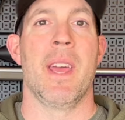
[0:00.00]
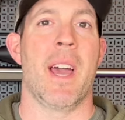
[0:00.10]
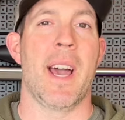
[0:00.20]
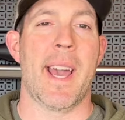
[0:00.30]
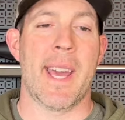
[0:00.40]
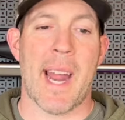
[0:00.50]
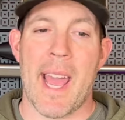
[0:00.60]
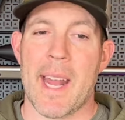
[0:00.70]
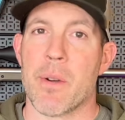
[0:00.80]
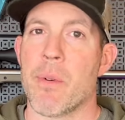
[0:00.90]
And I
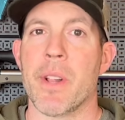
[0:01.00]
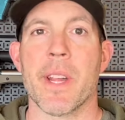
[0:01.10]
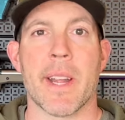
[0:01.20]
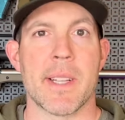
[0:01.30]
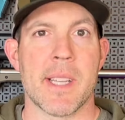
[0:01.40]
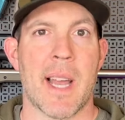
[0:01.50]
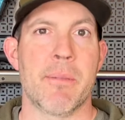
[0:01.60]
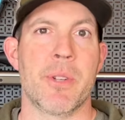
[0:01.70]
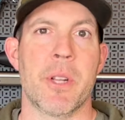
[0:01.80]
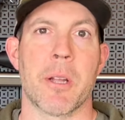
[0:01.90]
had a really good time
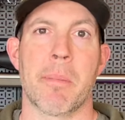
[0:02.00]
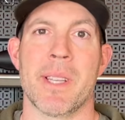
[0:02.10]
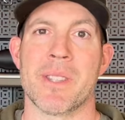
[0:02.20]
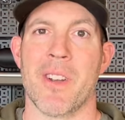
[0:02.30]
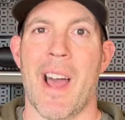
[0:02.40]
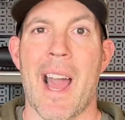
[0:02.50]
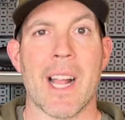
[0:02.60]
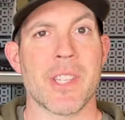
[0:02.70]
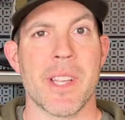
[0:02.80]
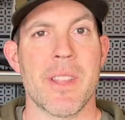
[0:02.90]
shooting pistol.
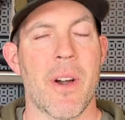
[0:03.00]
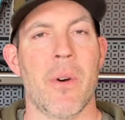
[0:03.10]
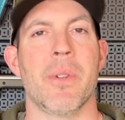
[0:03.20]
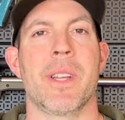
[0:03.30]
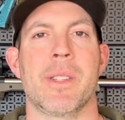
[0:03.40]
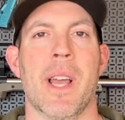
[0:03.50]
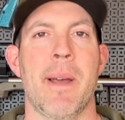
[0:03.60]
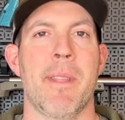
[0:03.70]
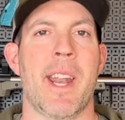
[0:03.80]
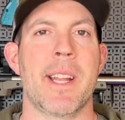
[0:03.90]
Actually, the only
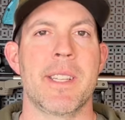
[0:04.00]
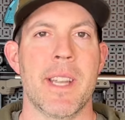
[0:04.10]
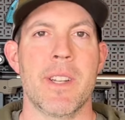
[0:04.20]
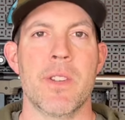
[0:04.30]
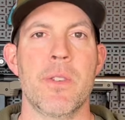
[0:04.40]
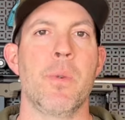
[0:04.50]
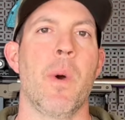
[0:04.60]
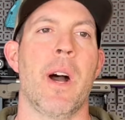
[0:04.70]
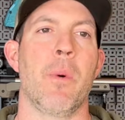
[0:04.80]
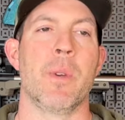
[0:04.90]
time that I didn't do
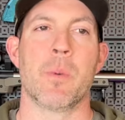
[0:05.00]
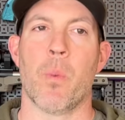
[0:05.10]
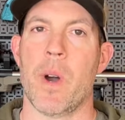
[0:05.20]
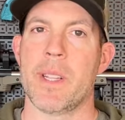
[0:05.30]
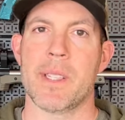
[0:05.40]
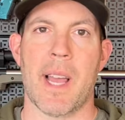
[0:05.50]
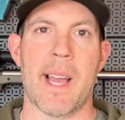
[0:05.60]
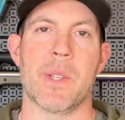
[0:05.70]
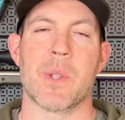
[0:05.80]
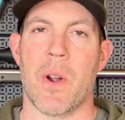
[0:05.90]
well was once
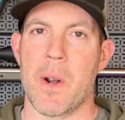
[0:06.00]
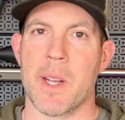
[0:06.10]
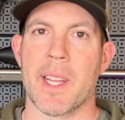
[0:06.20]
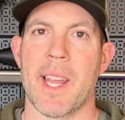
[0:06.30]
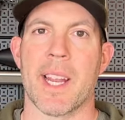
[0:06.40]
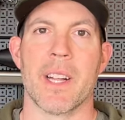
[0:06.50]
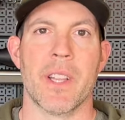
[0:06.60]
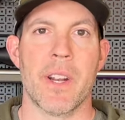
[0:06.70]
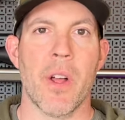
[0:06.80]
I started getting a little